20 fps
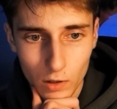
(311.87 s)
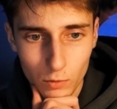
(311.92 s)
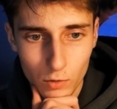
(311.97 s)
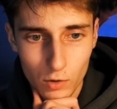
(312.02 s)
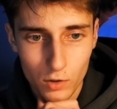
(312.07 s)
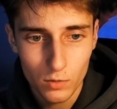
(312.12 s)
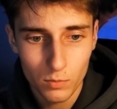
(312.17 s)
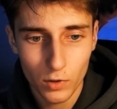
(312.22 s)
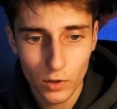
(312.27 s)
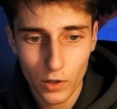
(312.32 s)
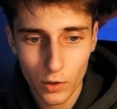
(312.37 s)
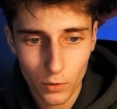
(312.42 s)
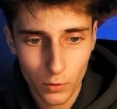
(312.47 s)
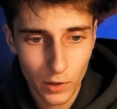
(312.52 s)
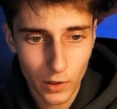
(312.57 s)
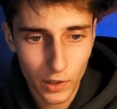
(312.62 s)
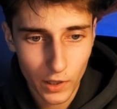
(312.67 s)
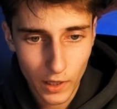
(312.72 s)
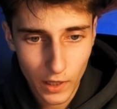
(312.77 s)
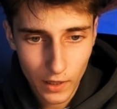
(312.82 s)
was, but either
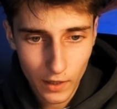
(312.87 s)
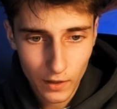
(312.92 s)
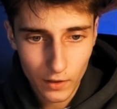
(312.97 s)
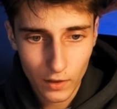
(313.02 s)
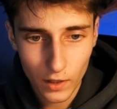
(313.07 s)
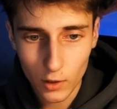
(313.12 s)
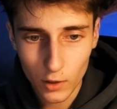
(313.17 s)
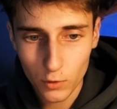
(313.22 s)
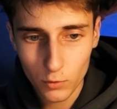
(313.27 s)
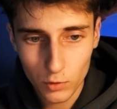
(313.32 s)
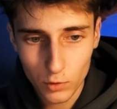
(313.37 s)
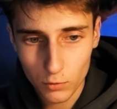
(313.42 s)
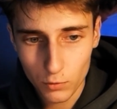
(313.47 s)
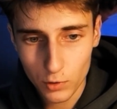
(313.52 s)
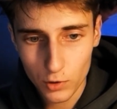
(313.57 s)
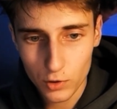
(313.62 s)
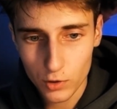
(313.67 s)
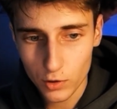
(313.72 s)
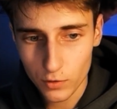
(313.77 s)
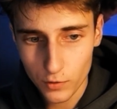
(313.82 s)
way, they own the
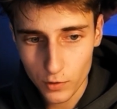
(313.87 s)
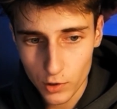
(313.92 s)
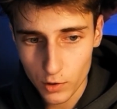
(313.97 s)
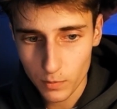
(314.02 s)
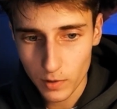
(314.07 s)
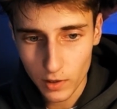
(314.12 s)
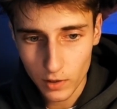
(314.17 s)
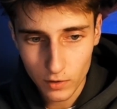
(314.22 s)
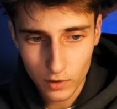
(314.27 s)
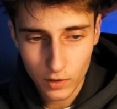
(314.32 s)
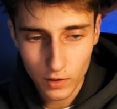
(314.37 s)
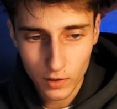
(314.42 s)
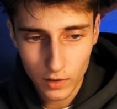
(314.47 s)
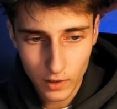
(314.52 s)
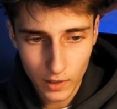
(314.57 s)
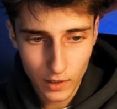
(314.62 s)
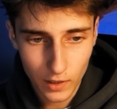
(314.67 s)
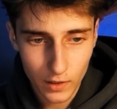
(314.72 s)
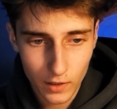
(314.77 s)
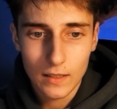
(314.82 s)
word service apparently.
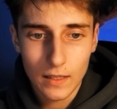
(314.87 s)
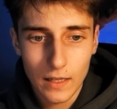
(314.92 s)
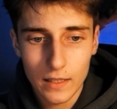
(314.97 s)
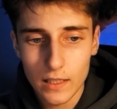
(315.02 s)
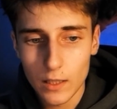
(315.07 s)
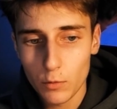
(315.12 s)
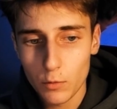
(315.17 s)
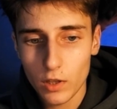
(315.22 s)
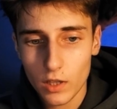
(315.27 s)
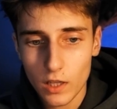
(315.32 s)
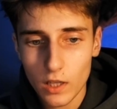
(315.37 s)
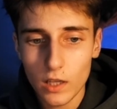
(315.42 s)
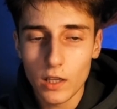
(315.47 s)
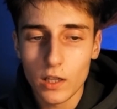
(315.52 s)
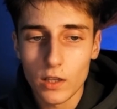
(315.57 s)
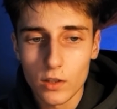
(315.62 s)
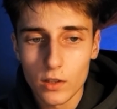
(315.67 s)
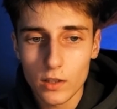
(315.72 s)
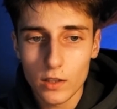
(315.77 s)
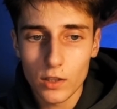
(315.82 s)
Okay, and now the key
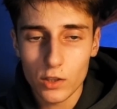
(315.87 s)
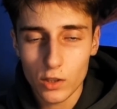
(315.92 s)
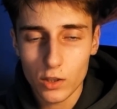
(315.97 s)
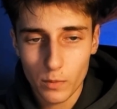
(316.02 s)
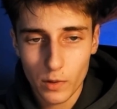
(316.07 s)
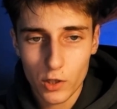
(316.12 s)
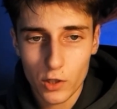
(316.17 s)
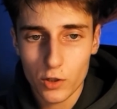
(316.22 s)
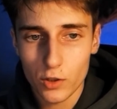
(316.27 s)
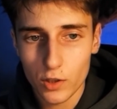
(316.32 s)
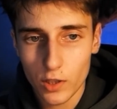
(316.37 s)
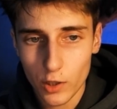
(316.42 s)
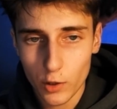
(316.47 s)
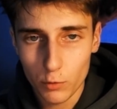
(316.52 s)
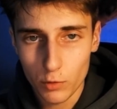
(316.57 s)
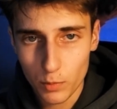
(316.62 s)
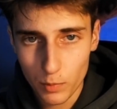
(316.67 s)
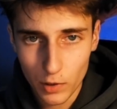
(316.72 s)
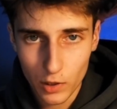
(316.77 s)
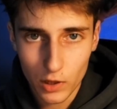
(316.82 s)
here is to make sure that you
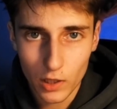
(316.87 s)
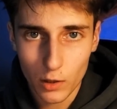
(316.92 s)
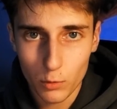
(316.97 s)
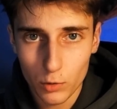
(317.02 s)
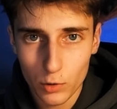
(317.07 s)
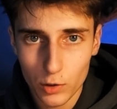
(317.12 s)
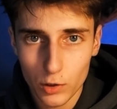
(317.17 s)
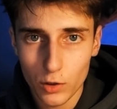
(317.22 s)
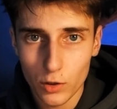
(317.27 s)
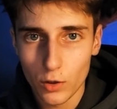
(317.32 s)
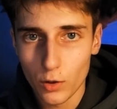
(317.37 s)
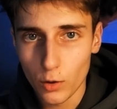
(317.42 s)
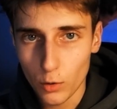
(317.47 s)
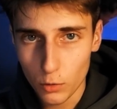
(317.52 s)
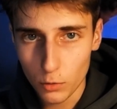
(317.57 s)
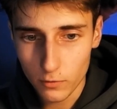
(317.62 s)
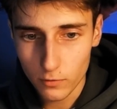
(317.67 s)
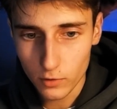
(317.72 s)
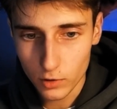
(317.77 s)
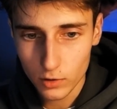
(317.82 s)
repeat that word
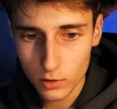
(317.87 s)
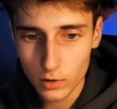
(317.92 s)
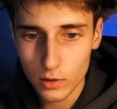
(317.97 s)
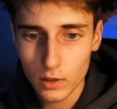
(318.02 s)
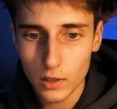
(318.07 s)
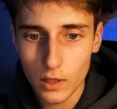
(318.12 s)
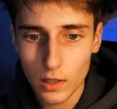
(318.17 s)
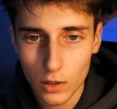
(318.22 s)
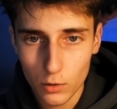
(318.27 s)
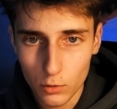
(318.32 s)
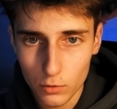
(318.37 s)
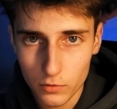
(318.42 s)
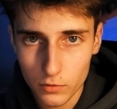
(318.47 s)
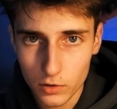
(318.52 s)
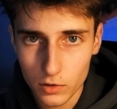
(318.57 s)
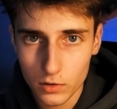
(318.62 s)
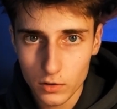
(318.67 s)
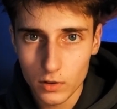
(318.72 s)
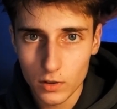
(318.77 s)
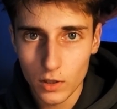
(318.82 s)
over and
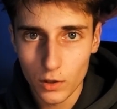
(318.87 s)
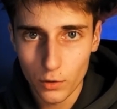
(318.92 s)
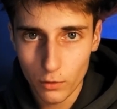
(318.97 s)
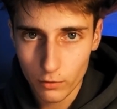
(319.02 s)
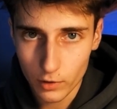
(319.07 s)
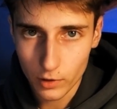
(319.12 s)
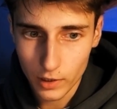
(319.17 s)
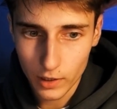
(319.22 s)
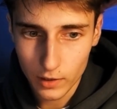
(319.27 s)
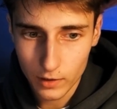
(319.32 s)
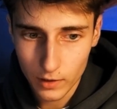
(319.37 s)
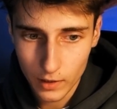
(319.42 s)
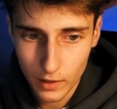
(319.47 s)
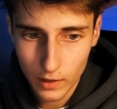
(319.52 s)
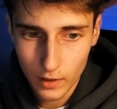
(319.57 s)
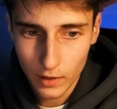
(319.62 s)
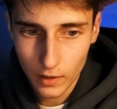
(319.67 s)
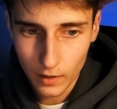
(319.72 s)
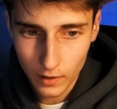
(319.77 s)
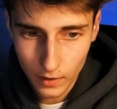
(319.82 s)
over and over again.
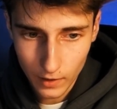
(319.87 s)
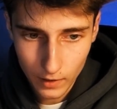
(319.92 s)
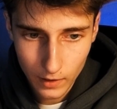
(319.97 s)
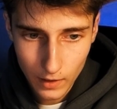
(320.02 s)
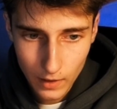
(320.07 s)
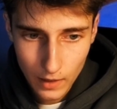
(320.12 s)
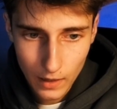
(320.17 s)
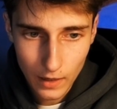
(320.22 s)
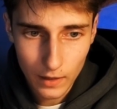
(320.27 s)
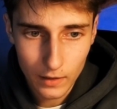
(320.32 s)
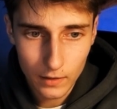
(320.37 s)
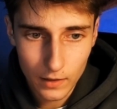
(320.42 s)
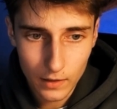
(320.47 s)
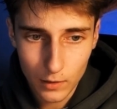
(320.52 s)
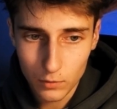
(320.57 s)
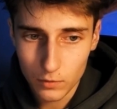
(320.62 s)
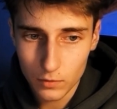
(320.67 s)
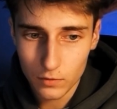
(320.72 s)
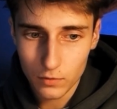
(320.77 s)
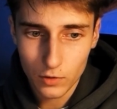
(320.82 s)
Okay, and
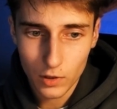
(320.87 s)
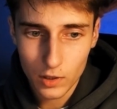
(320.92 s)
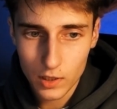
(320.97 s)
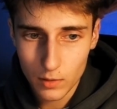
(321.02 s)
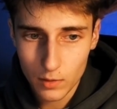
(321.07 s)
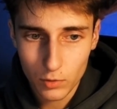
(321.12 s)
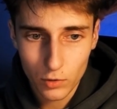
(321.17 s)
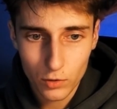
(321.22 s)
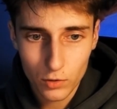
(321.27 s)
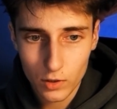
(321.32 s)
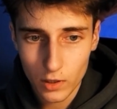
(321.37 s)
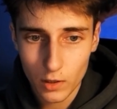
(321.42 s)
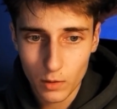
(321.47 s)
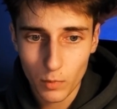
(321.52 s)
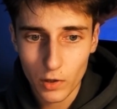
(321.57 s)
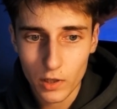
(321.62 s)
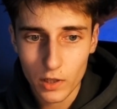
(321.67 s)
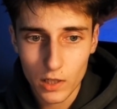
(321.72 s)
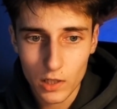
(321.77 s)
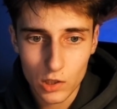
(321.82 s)
now for examples, in
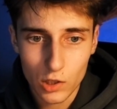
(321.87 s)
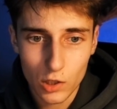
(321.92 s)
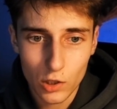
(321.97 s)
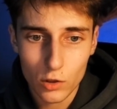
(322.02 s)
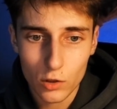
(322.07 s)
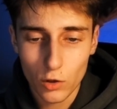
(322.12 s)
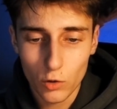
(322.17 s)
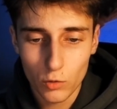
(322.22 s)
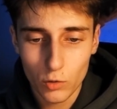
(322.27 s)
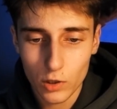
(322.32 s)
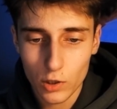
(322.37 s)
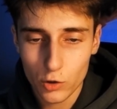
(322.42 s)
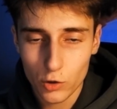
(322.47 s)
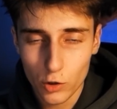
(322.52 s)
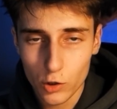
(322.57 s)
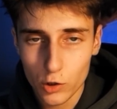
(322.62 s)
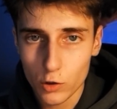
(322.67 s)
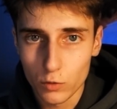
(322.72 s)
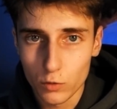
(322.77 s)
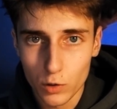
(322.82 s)
my case, this slogan is
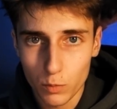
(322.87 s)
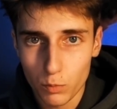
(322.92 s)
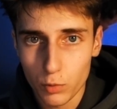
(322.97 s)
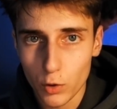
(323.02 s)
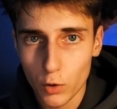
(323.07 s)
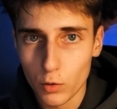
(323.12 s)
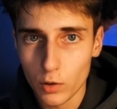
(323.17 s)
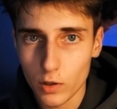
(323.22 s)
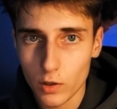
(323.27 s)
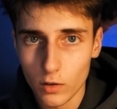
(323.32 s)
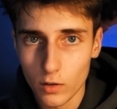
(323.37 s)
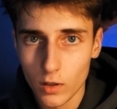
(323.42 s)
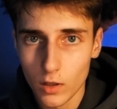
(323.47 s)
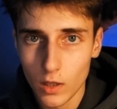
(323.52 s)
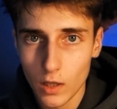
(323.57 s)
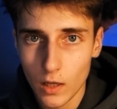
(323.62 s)
just the word protocol.